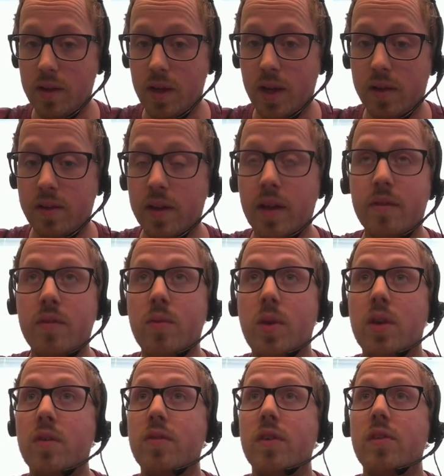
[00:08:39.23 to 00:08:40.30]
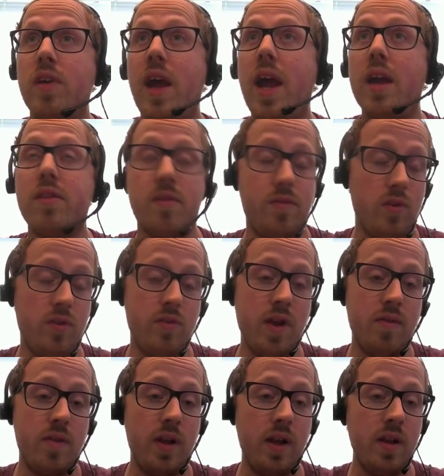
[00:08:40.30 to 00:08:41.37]
each and every one of us has for
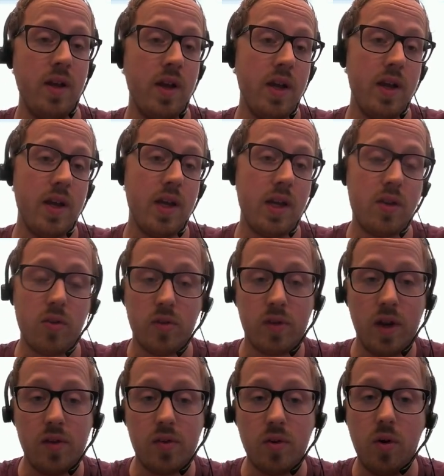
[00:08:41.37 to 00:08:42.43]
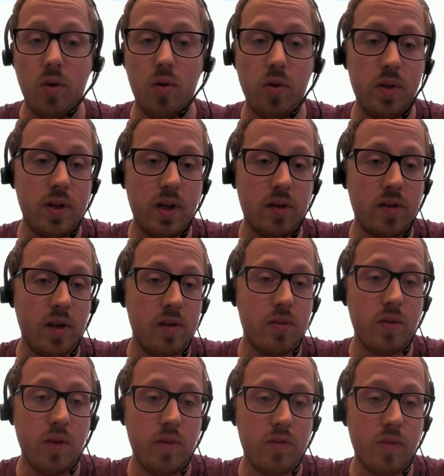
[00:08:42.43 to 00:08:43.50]
traveling. It contains all the
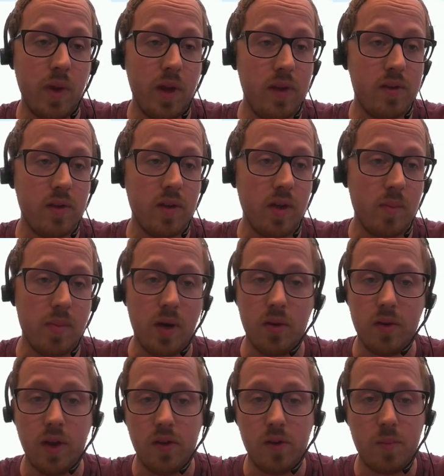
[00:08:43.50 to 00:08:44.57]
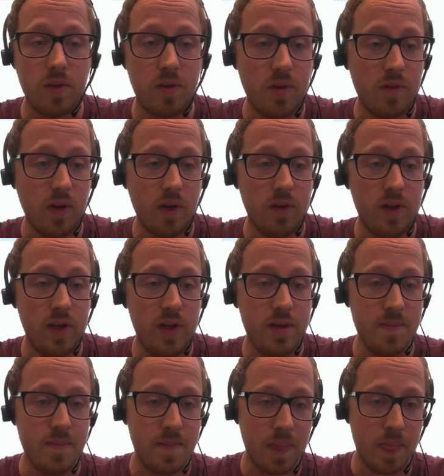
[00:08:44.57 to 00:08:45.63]
essential information about a specific gene.
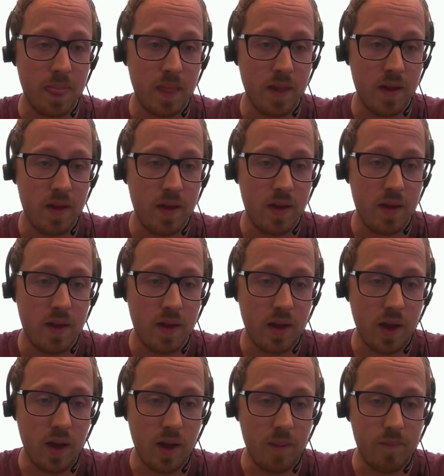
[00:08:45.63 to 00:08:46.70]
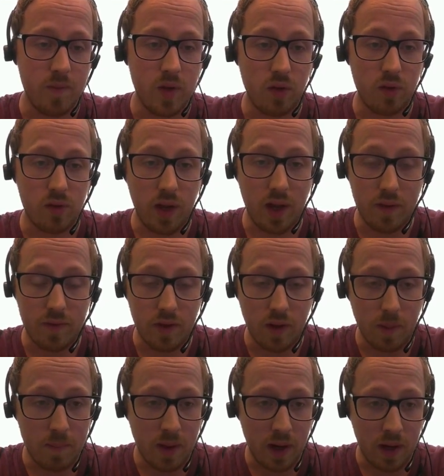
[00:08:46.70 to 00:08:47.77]
We also have
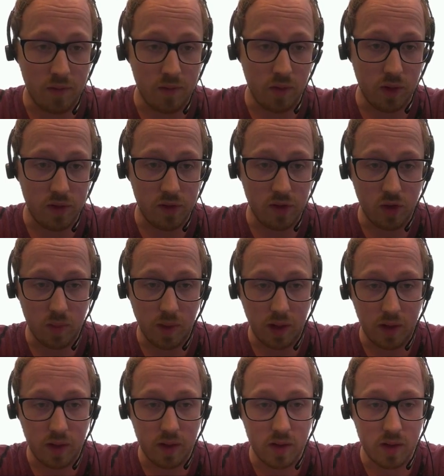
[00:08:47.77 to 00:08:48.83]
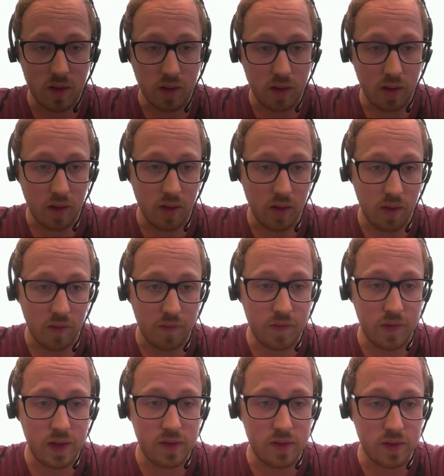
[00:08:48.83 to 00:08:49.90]
a pane for genomic
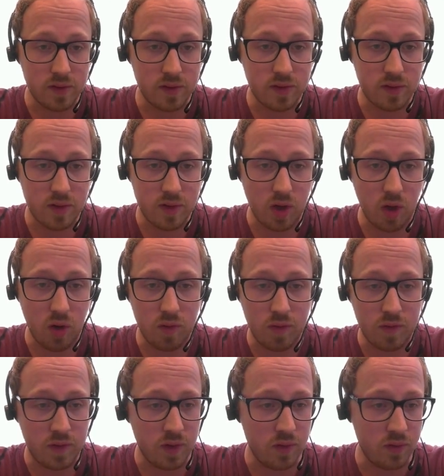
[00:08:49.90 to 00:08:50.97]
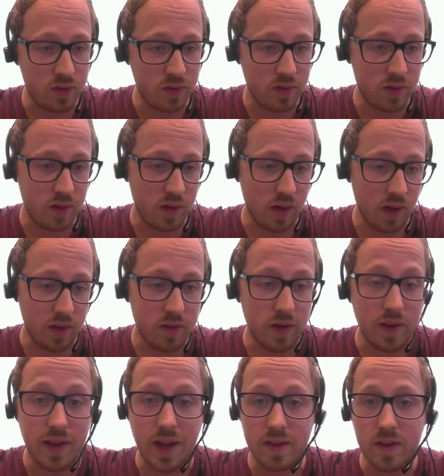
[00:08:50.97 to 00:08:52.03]
features, overviews,
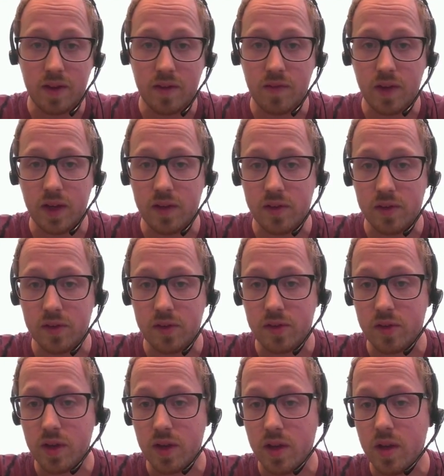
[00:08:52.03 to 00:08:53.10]
genetic features.